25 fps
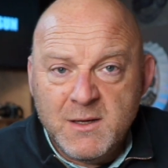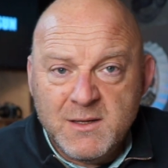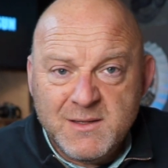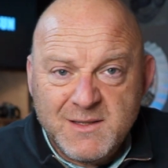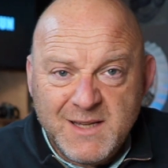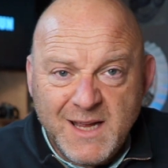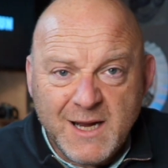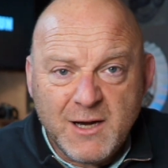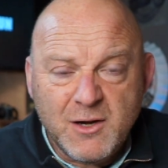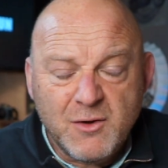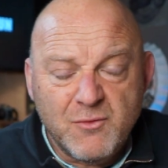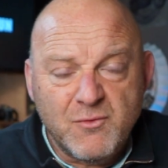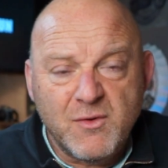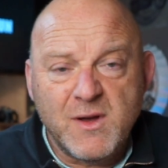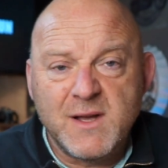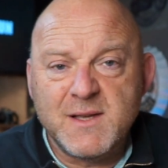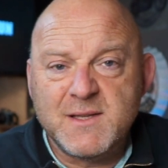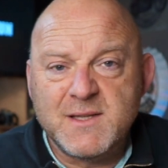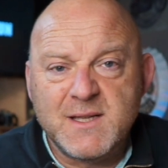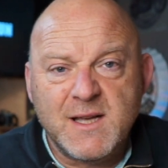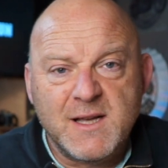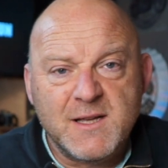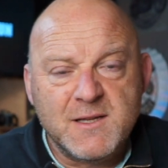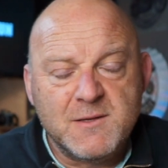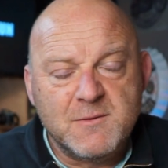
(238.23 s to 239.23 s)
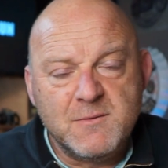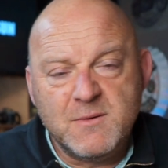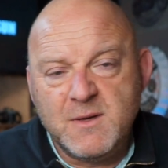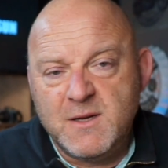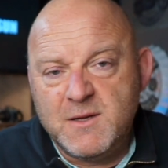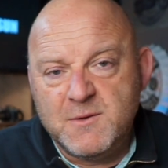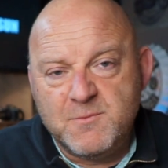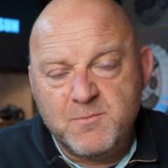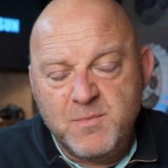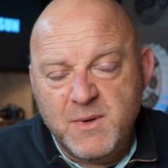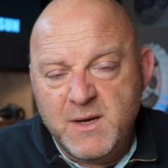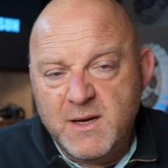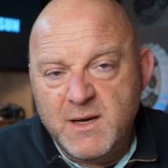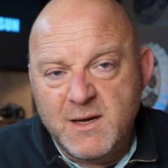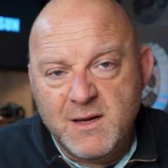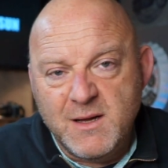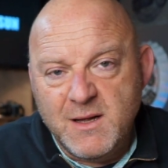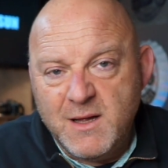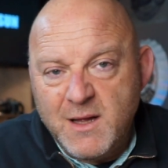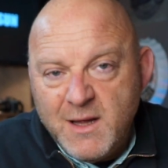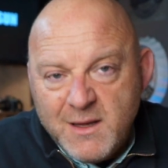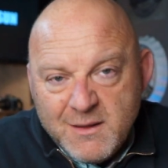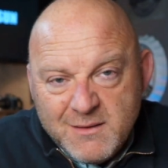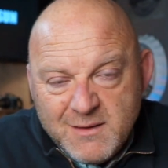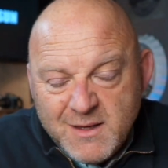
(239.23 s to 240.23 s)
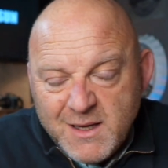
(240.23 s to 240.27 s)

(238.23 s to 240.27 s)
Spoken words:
Declan Rice has been a